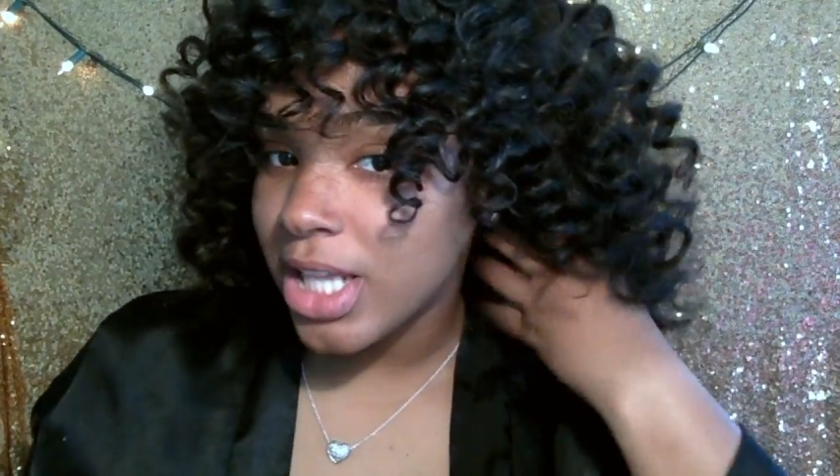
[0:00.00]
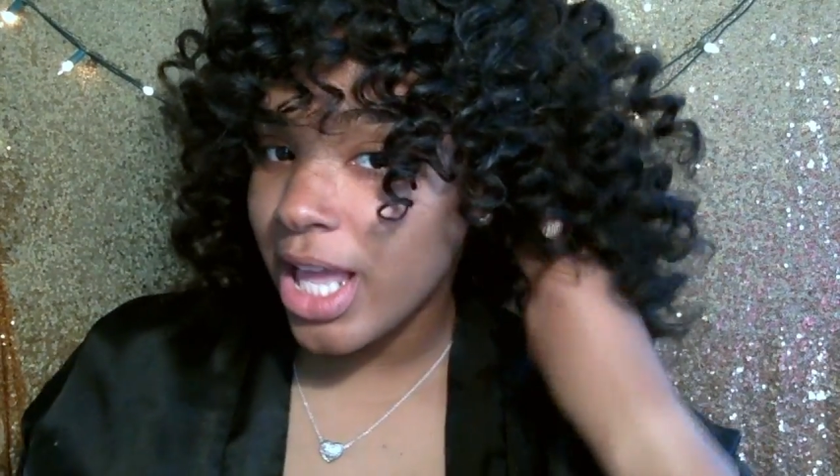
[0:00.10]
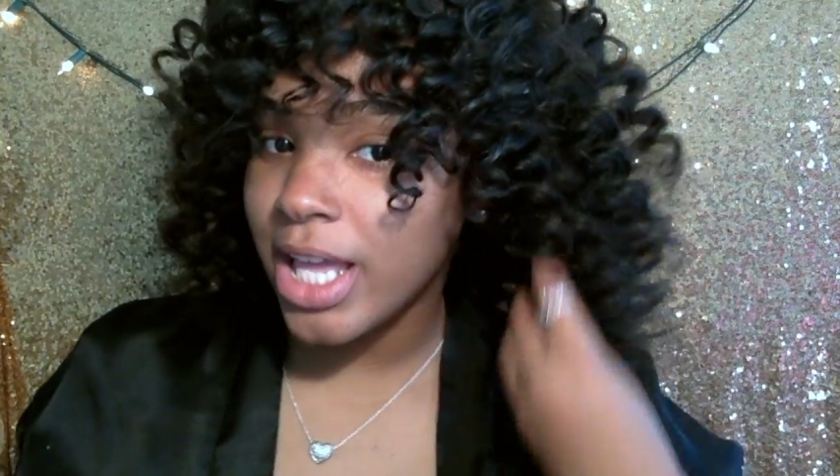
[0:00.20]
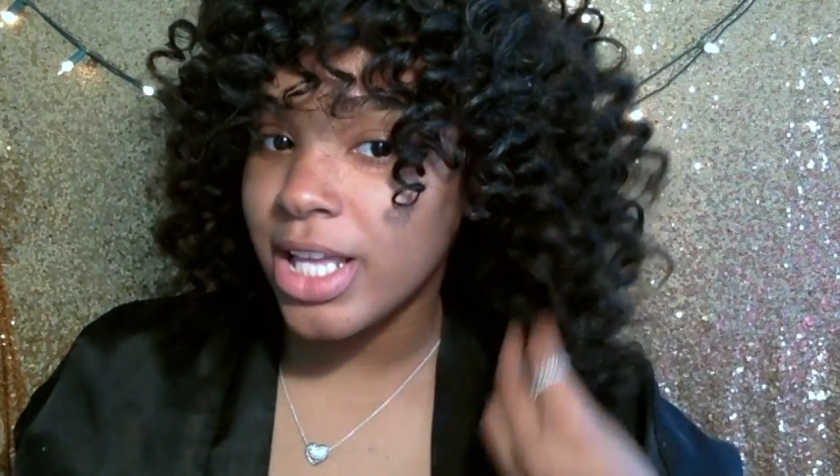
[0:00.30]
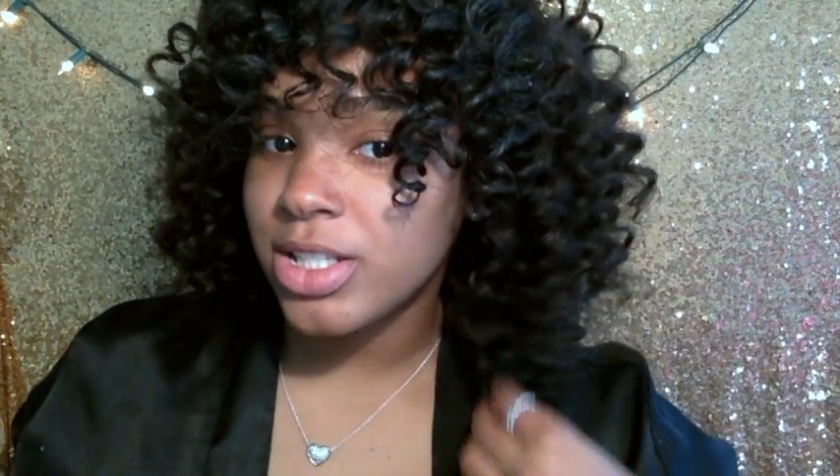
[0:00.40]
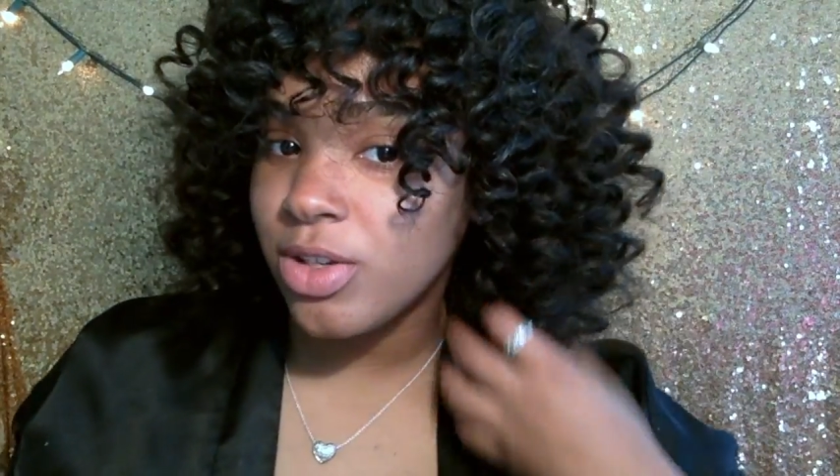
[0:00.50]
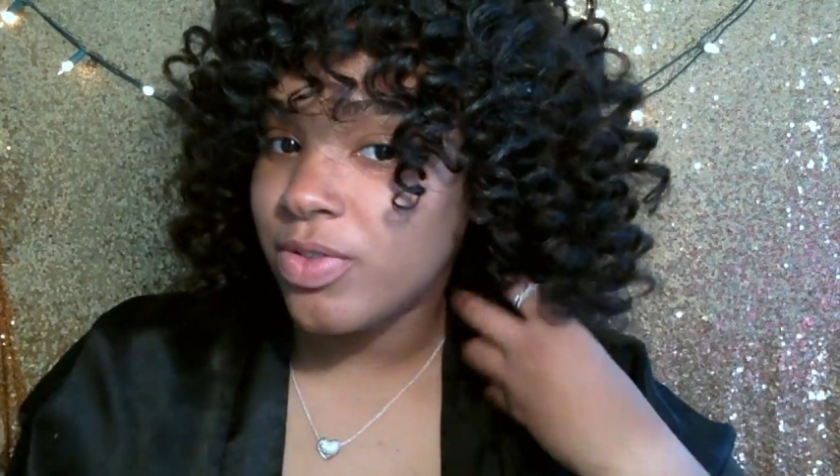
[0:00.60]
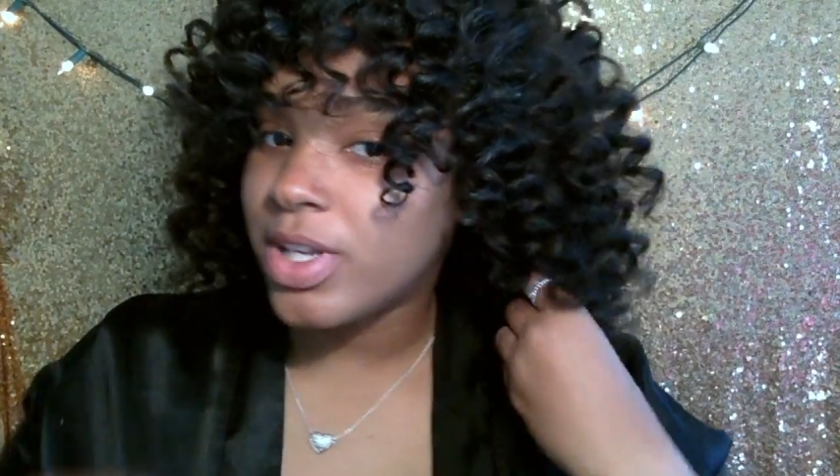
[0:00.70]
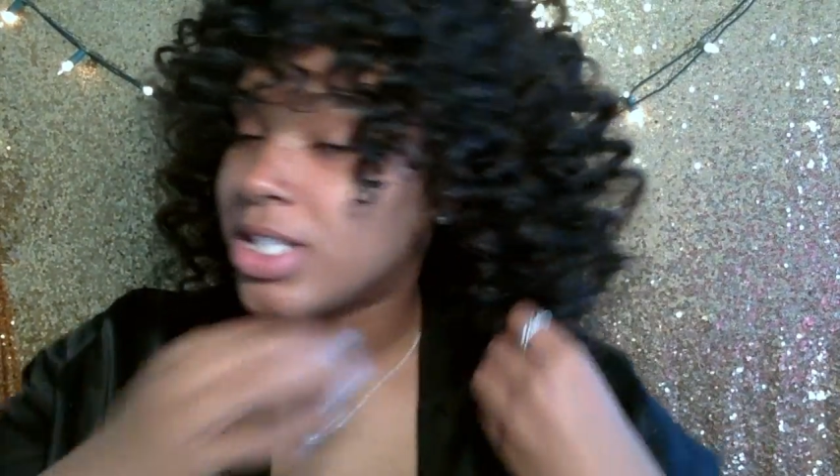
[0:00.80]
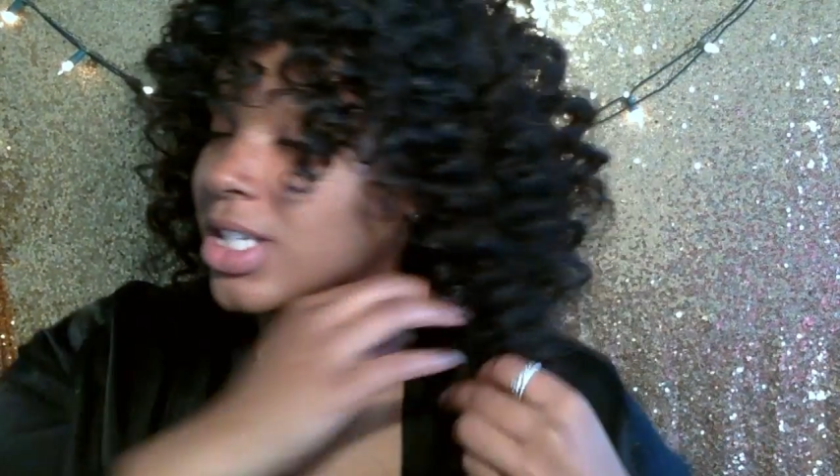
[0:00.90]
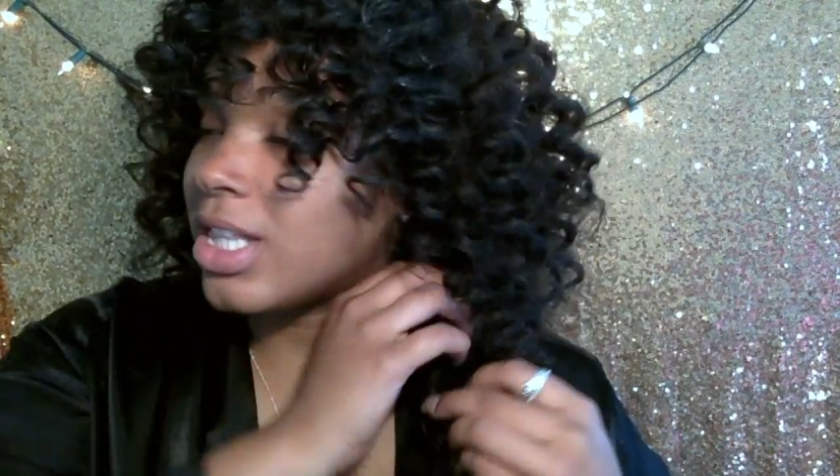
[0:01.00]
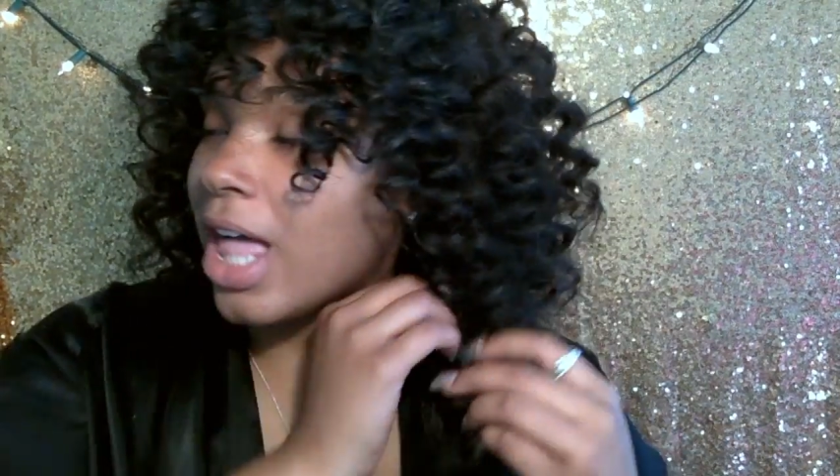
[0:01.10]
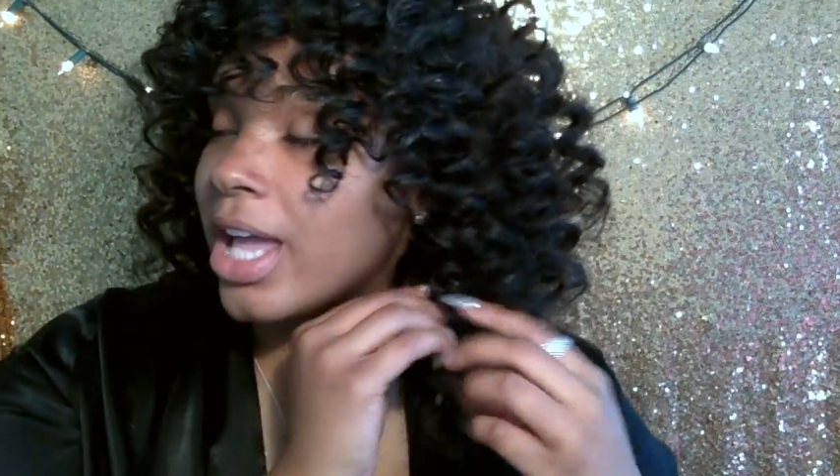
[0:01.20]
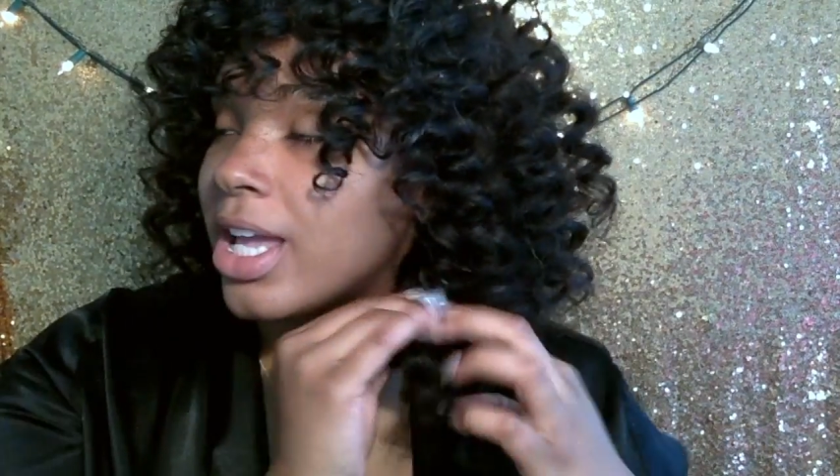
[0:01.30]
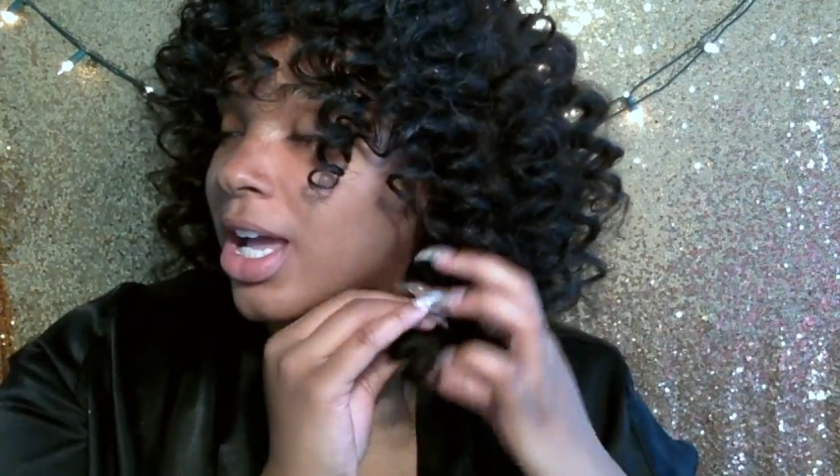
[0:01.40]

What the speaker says: and don't forget to like,